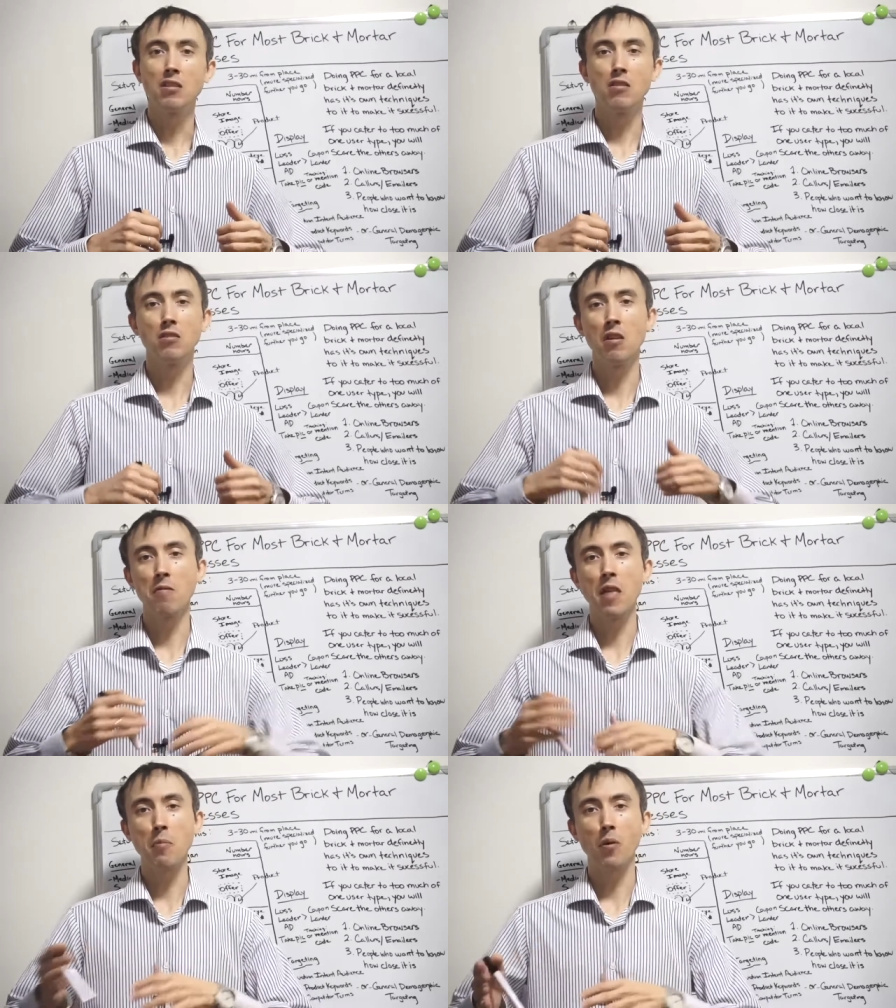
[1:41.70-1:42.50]
to
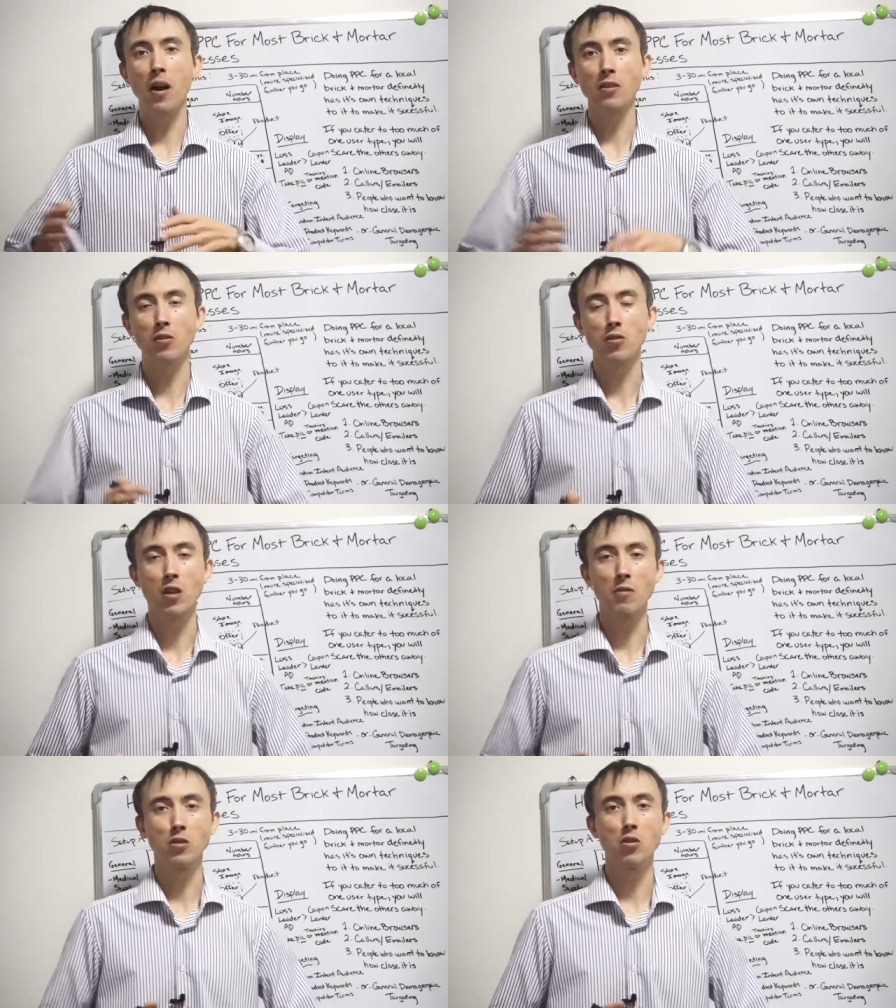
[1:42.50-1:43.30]
deliver that product or
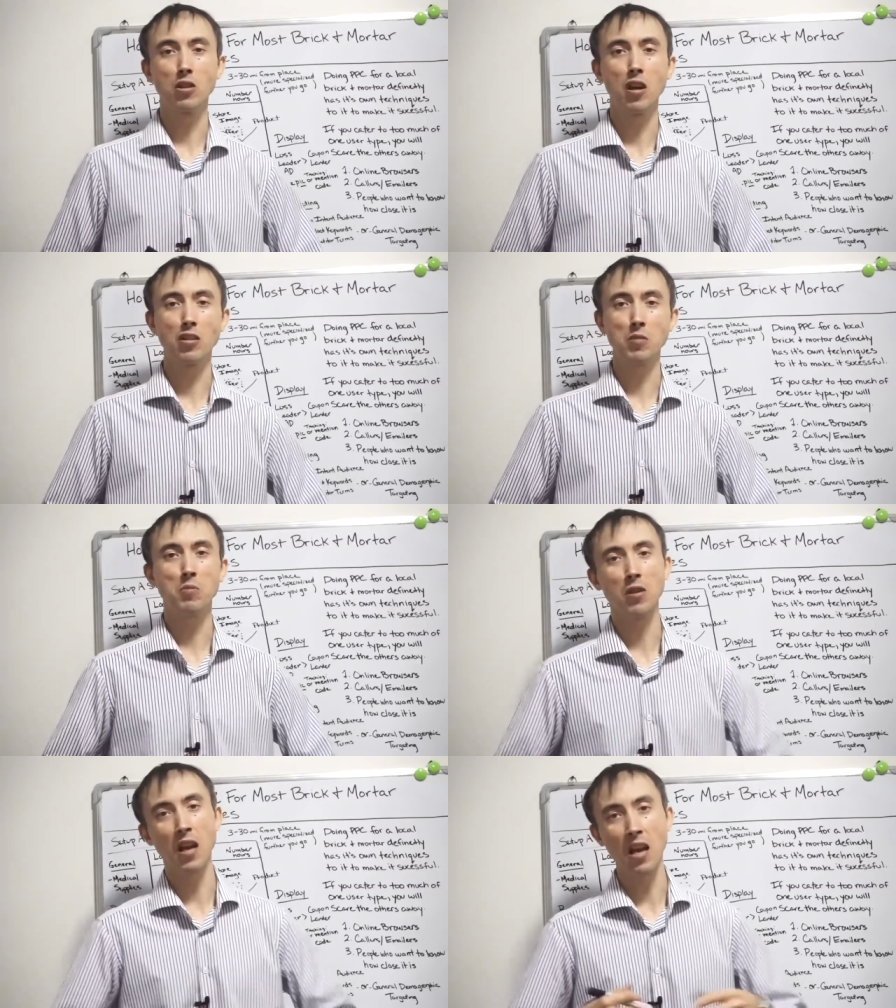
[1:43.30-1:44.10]
service to the
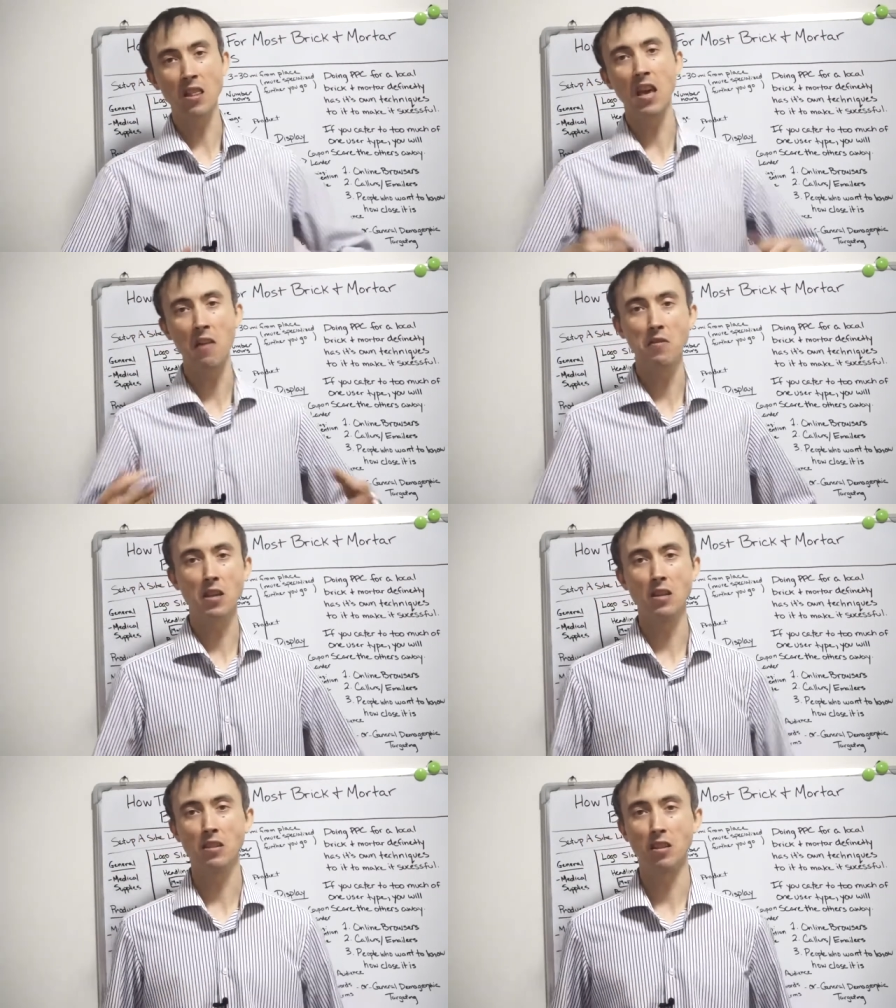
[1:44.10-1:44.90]
customer and the
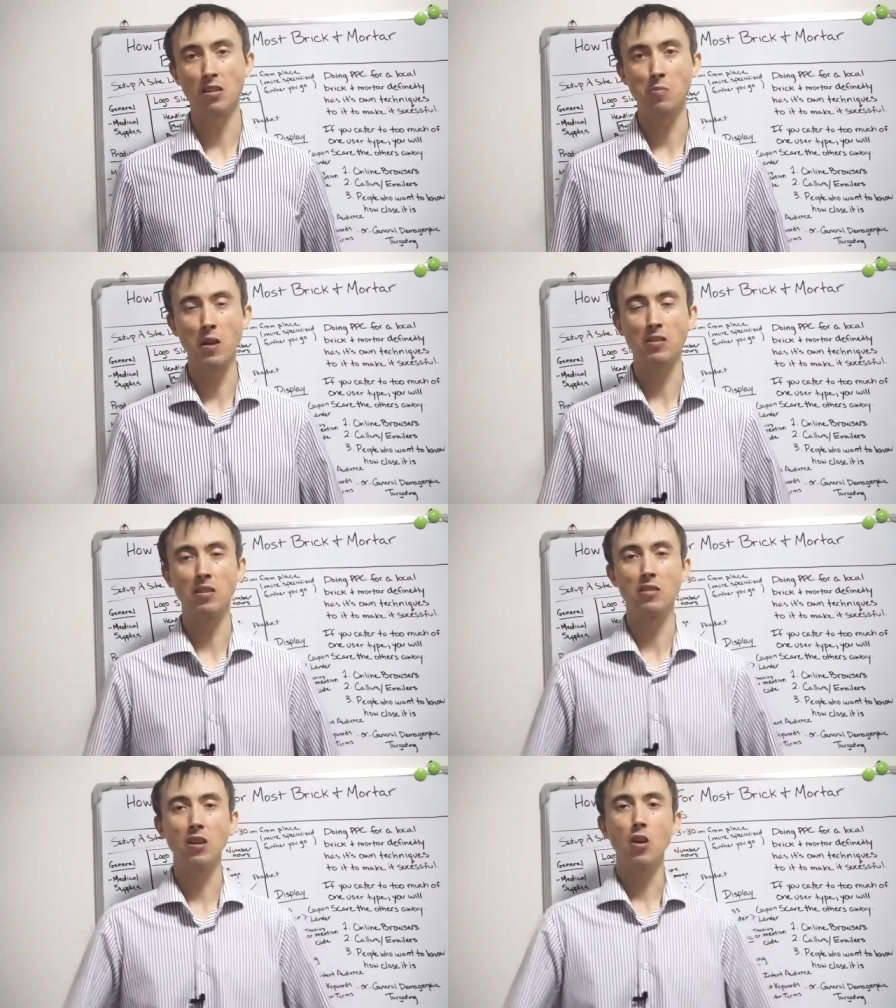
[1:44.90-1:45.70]
advertising
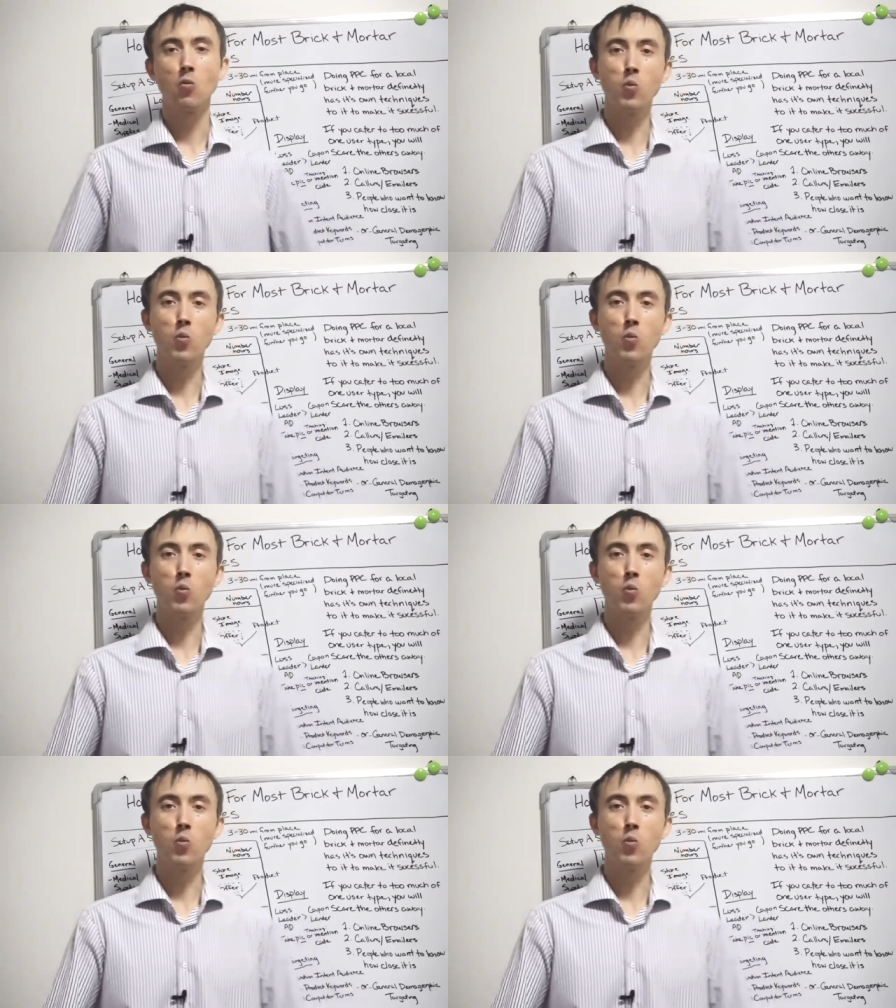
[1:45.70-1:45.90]
expenses,